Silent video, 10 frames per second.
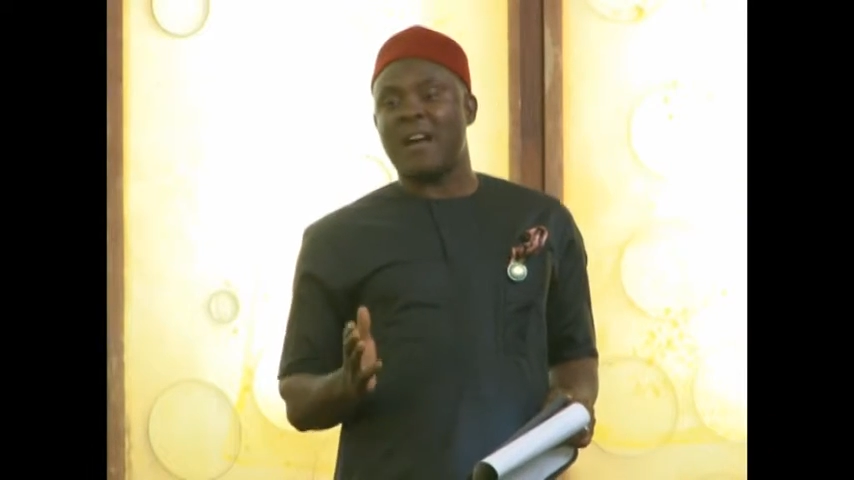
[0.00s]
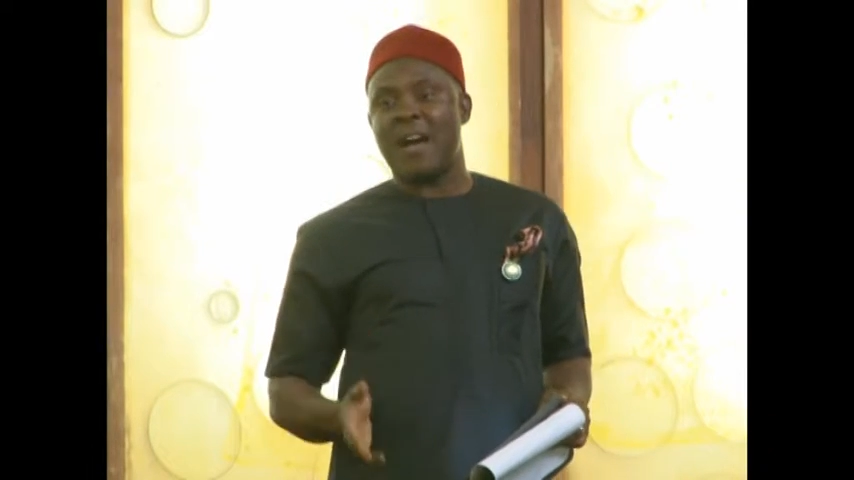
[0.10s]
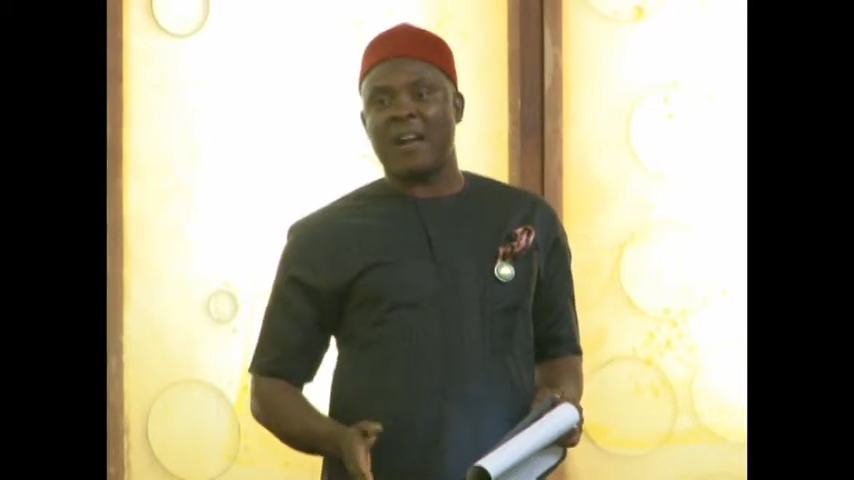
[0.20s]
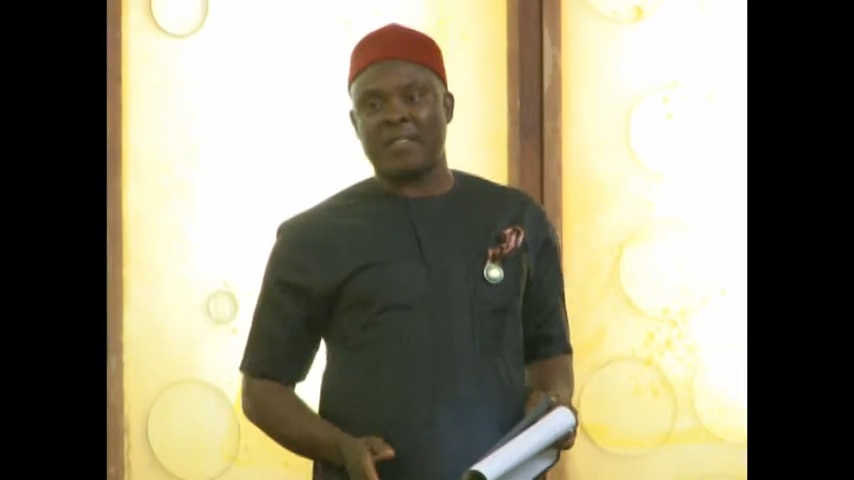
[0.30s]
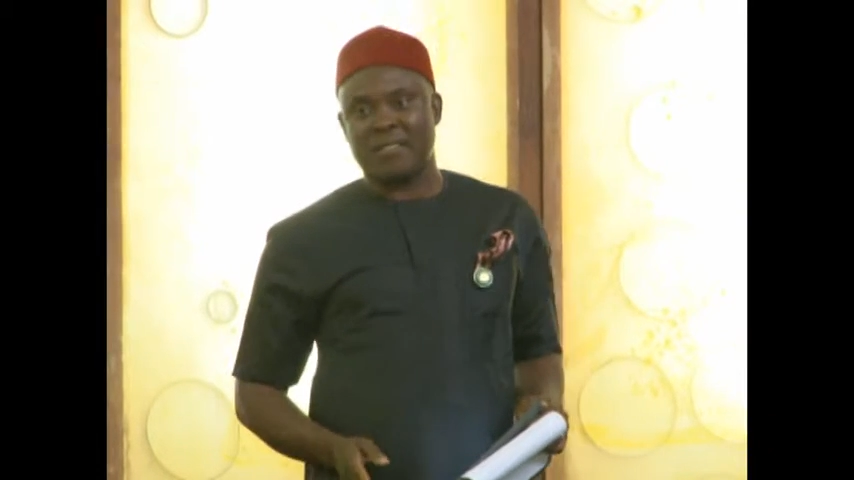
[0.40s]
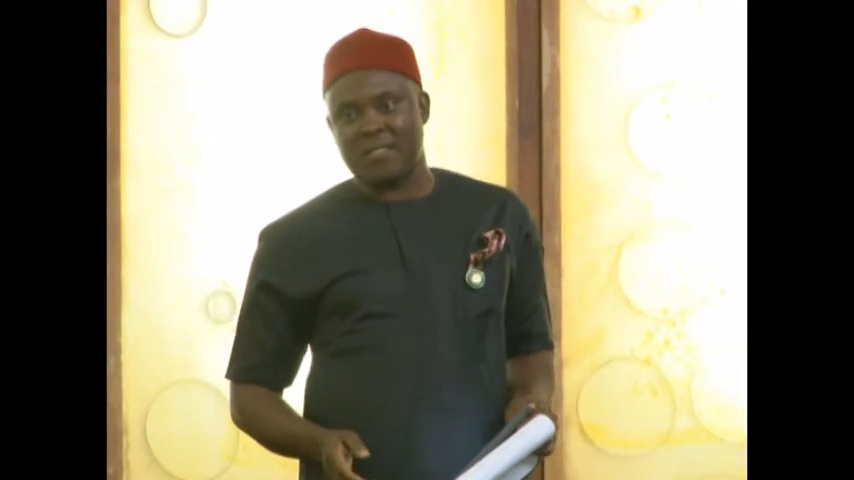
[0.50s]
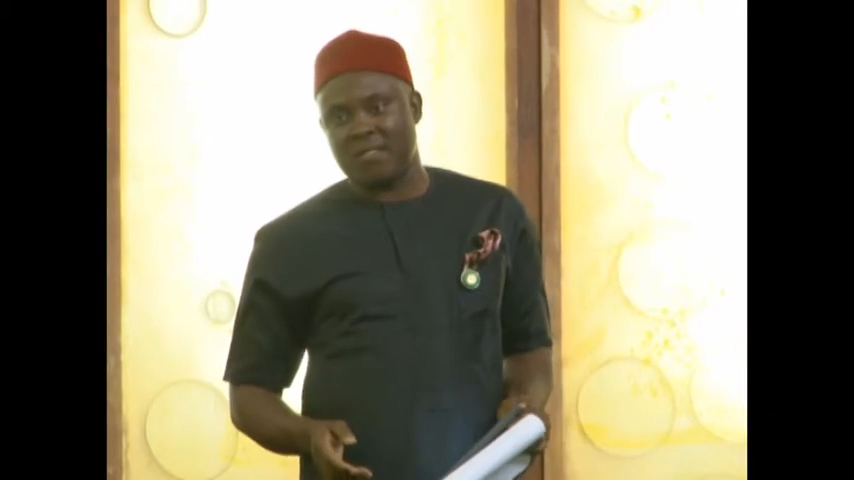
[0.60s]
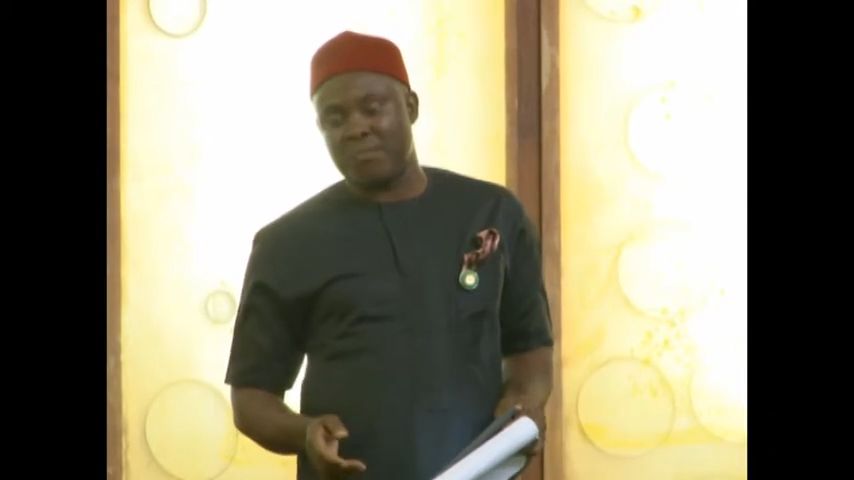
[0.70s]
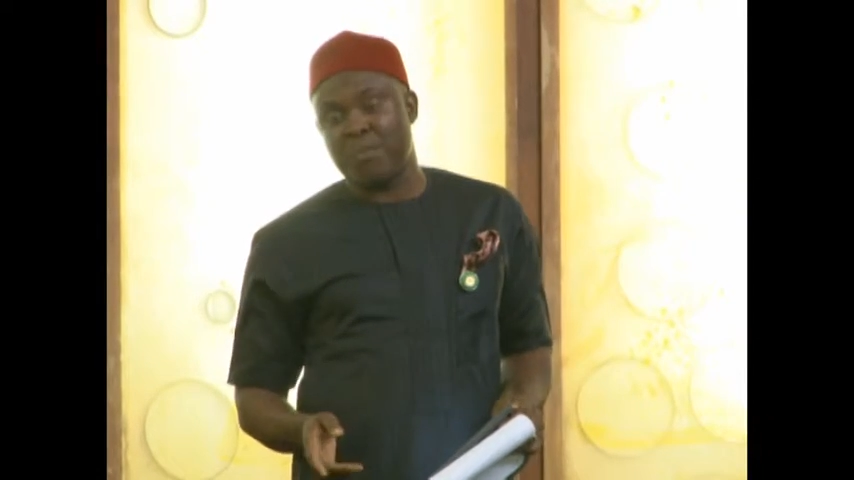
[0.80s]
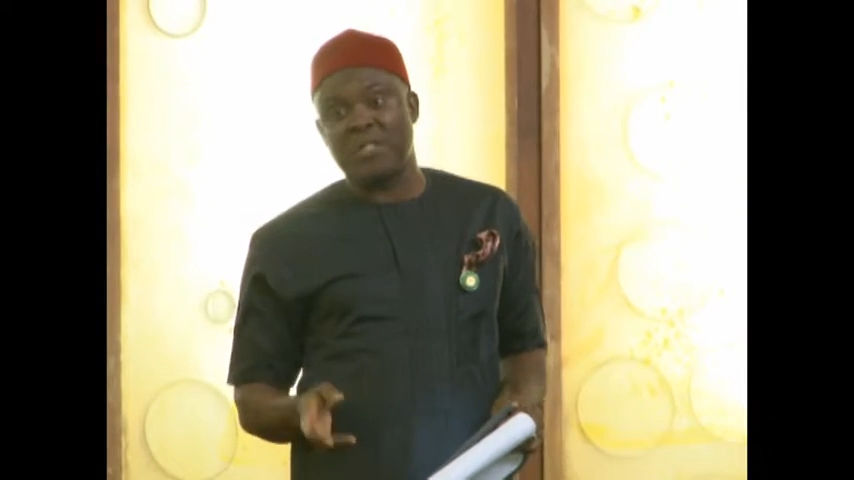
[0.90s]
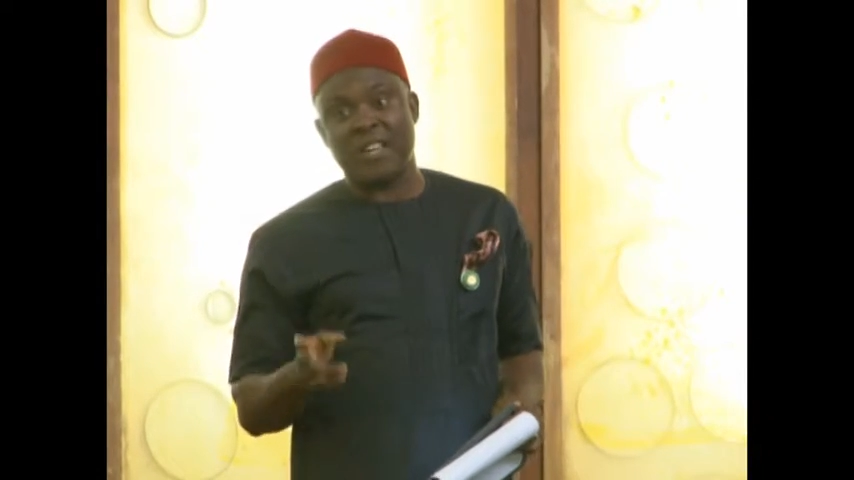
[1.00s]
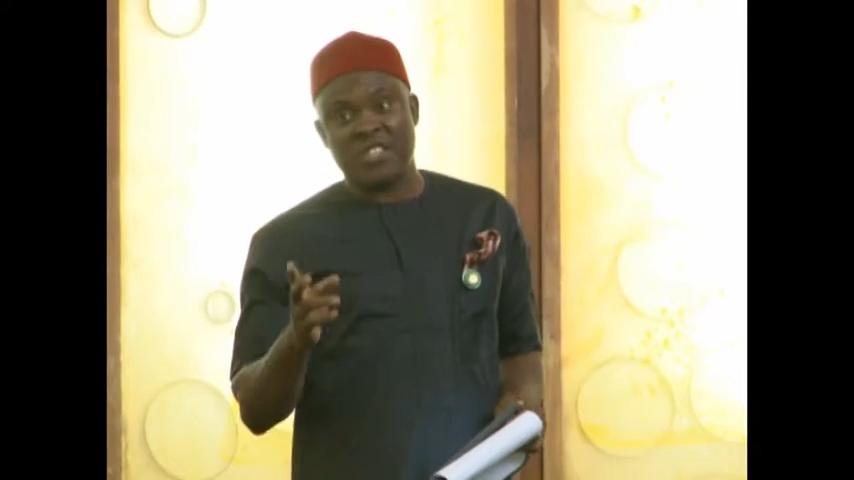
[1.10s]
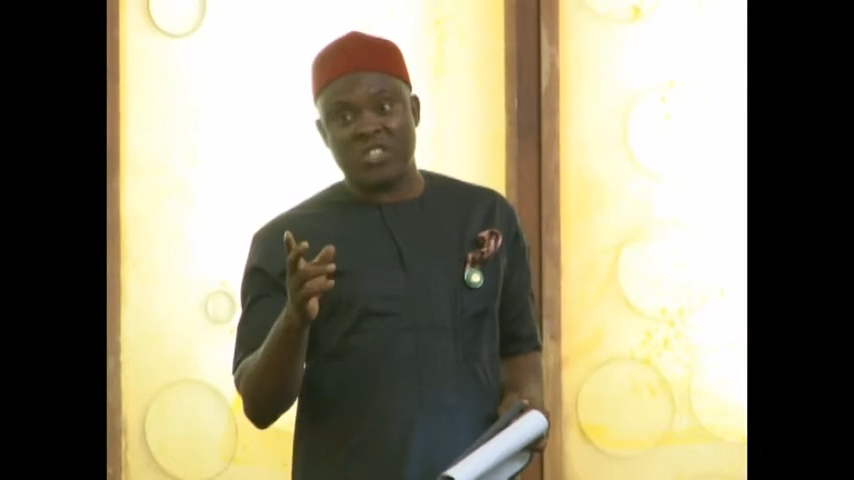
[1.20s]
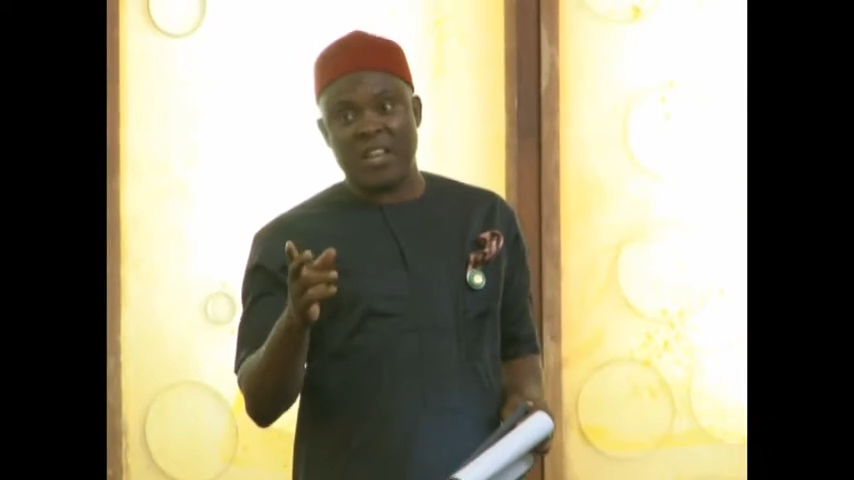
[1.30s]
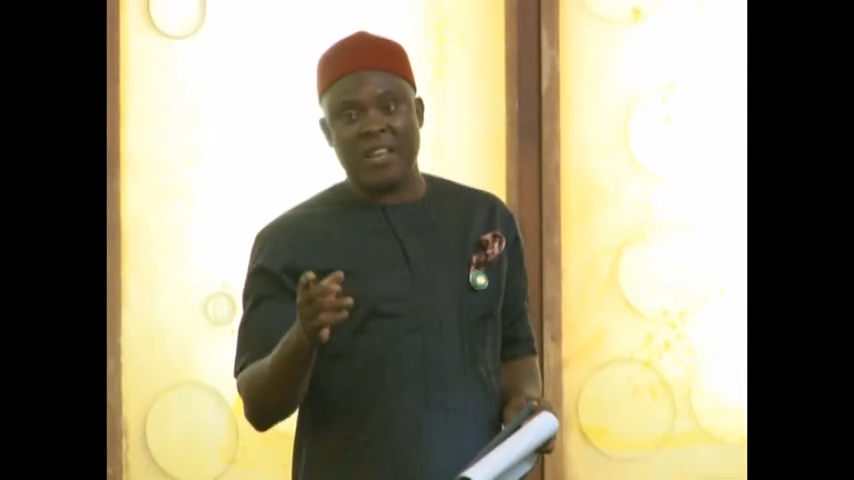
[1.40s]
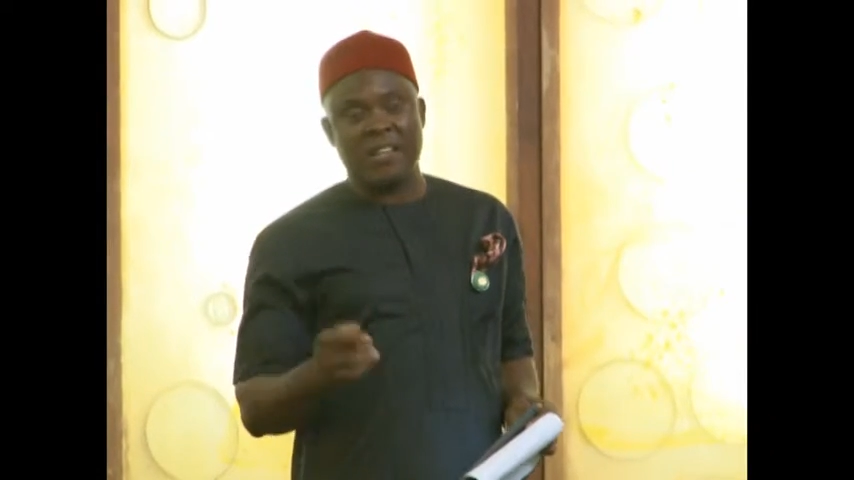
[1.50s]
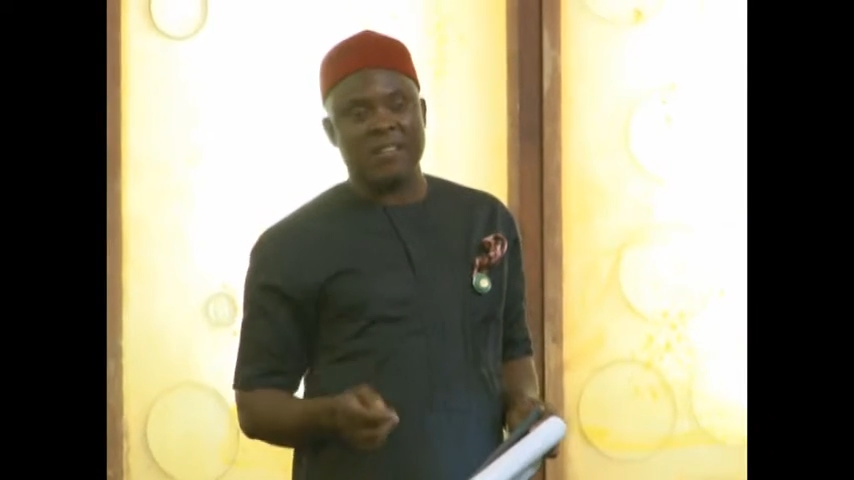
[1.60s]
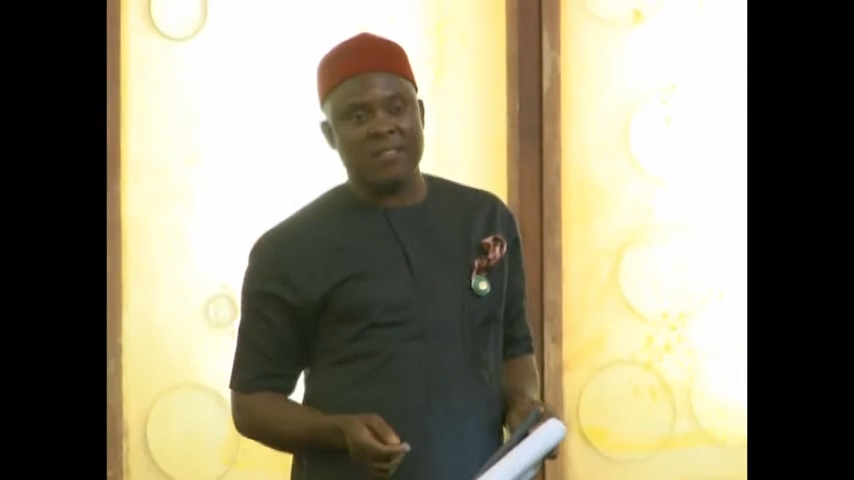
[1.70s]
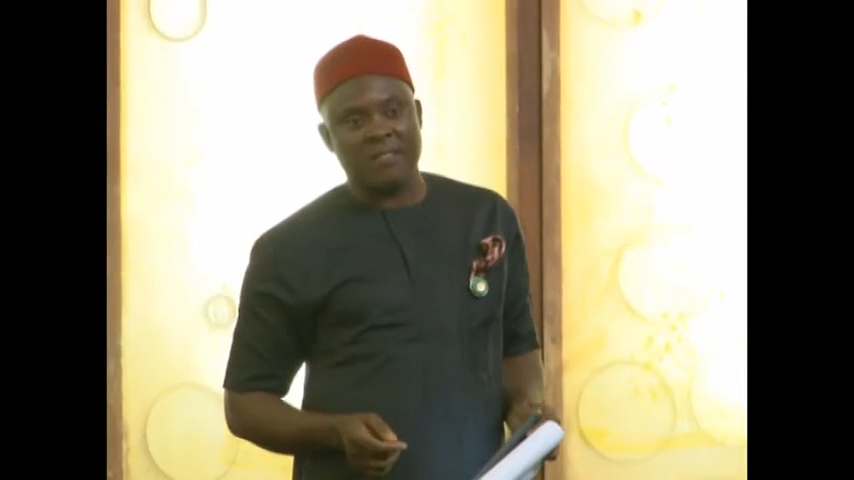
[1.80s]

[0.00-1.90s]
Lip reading: Act potentially